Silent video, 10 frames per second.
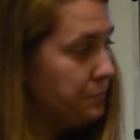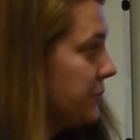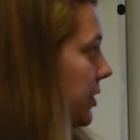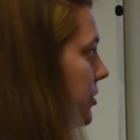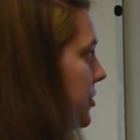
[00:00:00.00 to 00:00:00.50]

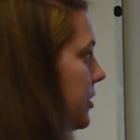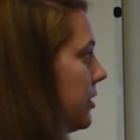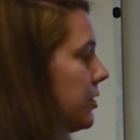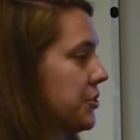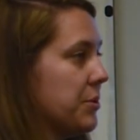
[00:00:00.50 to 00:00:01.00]
Here's
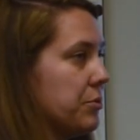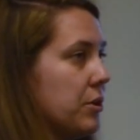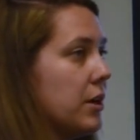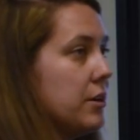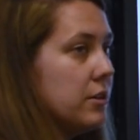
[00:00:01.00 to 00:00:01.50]
another example.
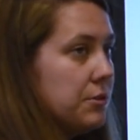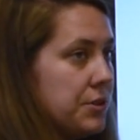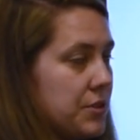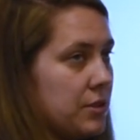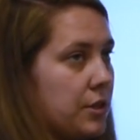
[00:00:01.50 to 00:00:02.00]
Another
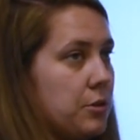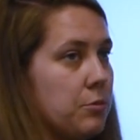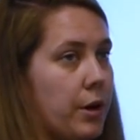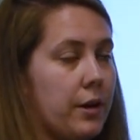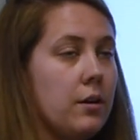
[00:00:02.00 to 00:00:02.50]
reason that you
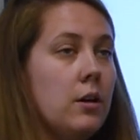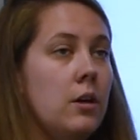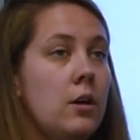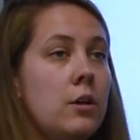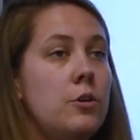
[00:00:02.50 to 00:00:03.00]

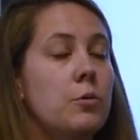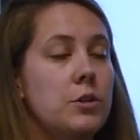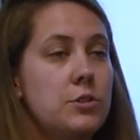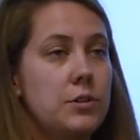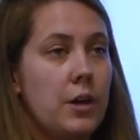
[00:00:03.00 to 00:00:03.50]
want
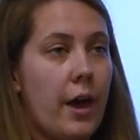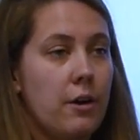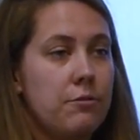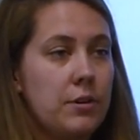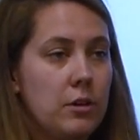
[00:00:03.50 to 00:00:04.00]
to
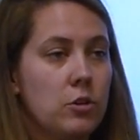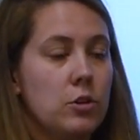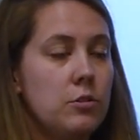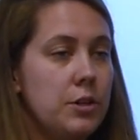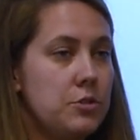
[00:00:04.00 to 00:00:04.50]
have a
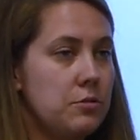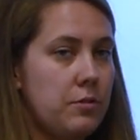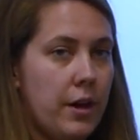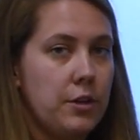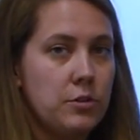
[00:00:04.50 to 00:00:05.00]
good range of
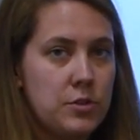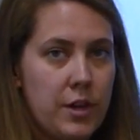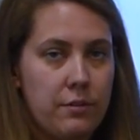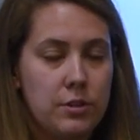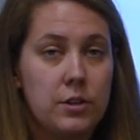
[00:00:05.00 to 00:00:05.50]
values to
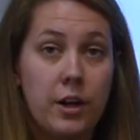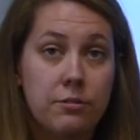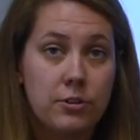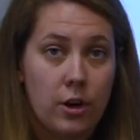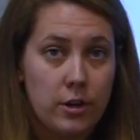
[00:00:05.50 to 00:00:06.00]
have
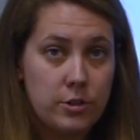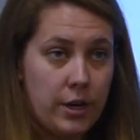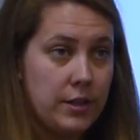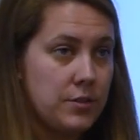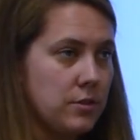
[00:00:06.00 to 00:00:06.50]
enough
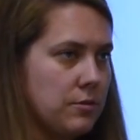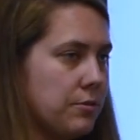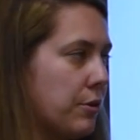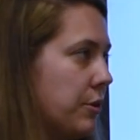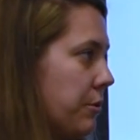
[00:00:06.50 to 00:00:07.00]
contrast in a
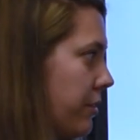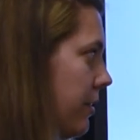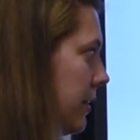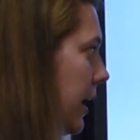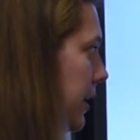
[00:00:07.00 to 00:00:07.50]
photo with
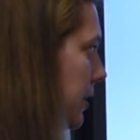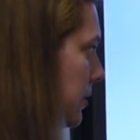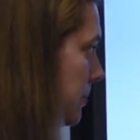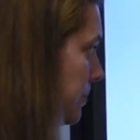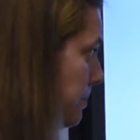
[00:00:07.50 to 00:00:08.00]
the lighting